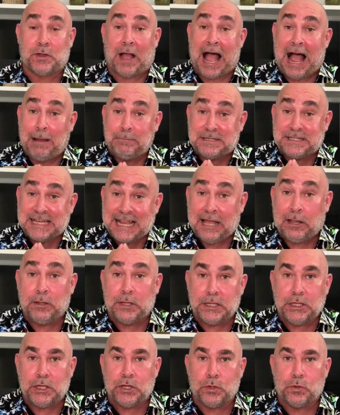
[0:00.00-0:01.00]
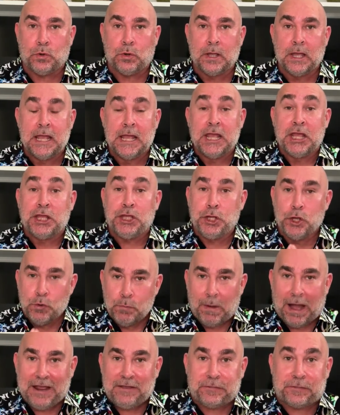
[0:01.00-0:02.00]
So I'm telling you,
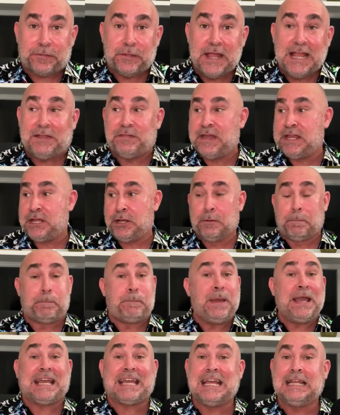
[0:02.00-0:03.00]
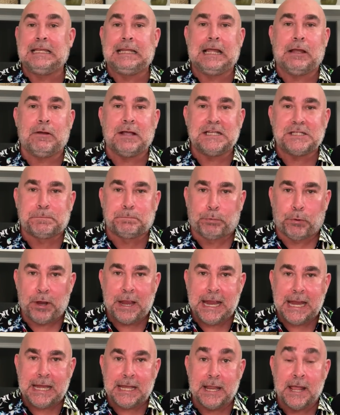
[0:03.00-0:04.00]
you might think that you're picking Larry's
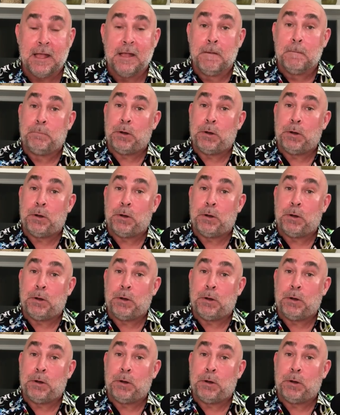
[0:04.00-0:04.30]
brain,